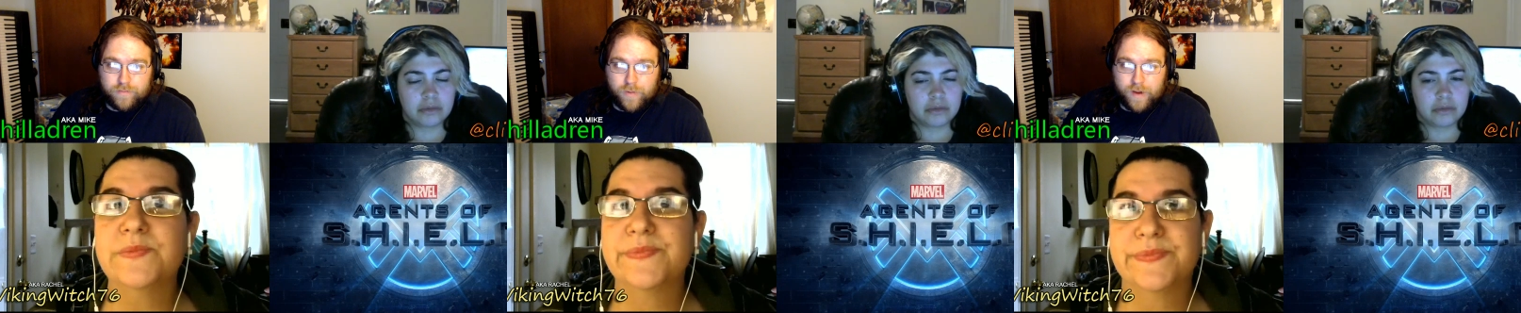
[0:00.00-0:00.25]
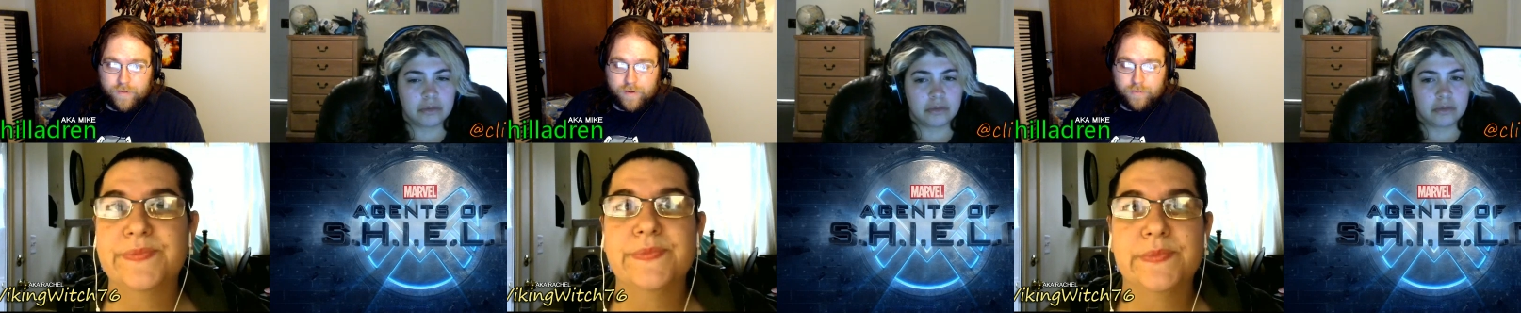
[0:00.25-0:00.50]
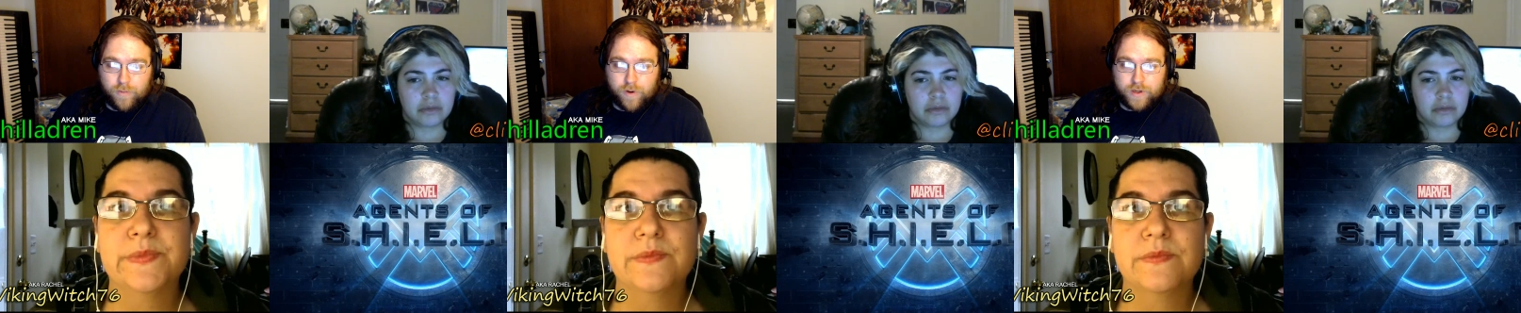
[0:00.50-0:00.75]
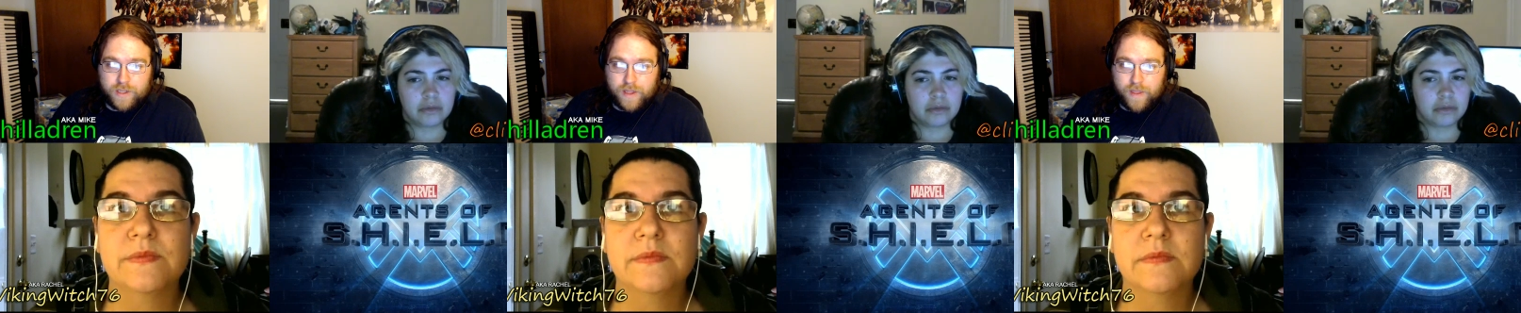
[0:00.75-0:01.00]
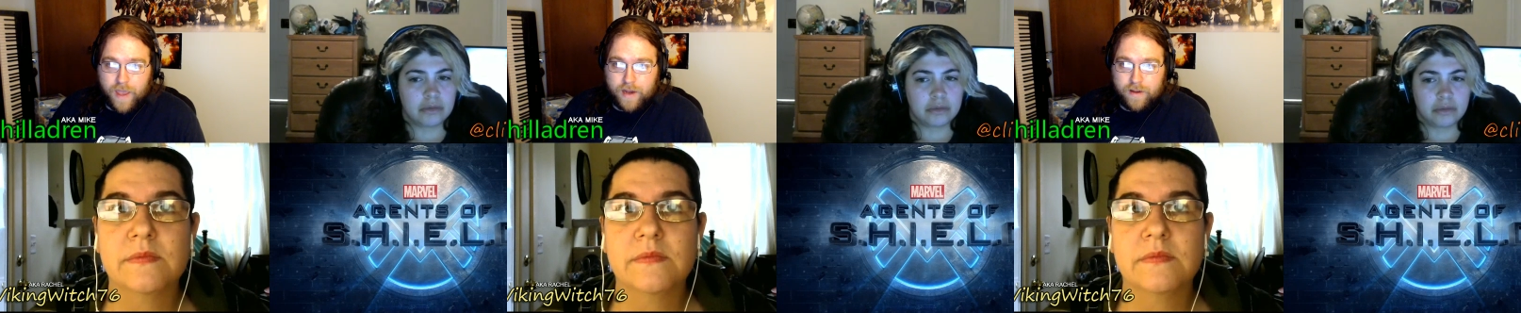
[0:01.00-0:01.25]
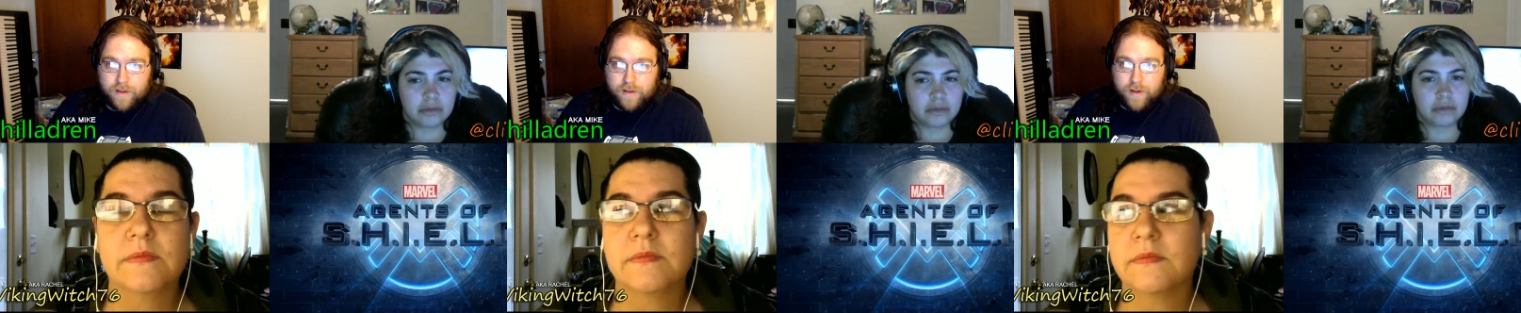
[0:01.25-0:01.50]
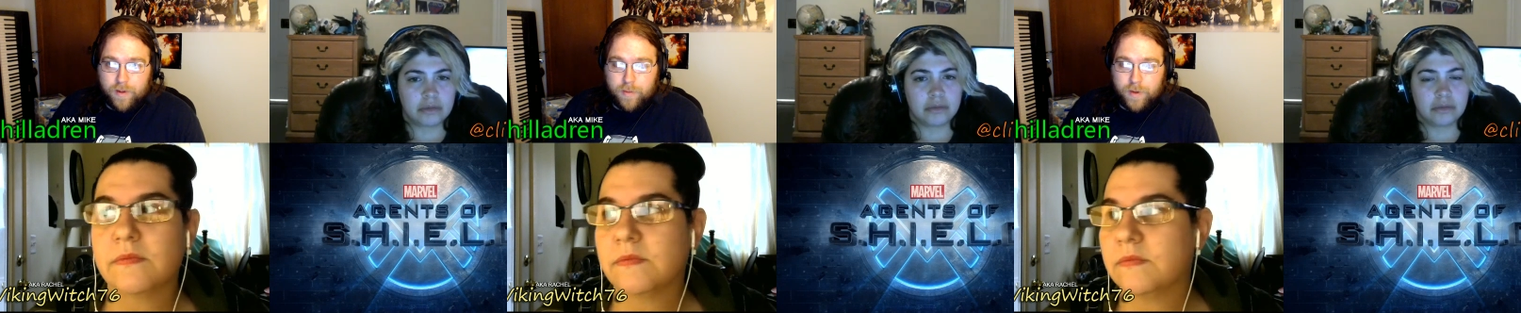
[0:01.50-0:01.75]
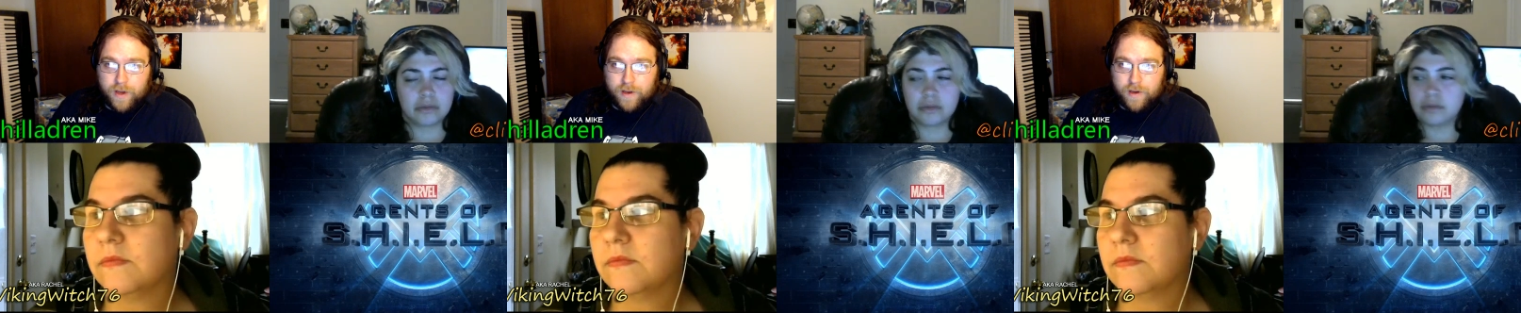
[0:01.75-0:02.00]
Speaker 1: or even worse than that.
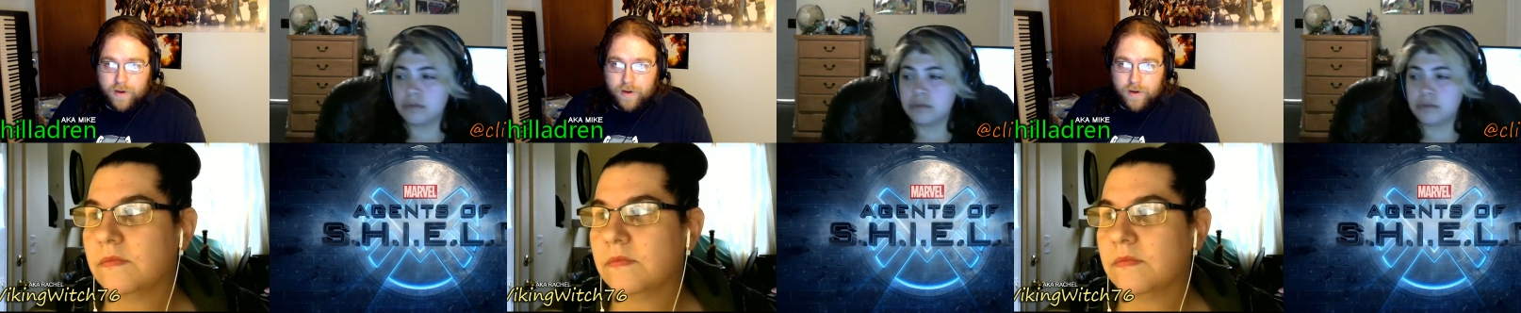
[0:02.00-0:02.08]
But you know,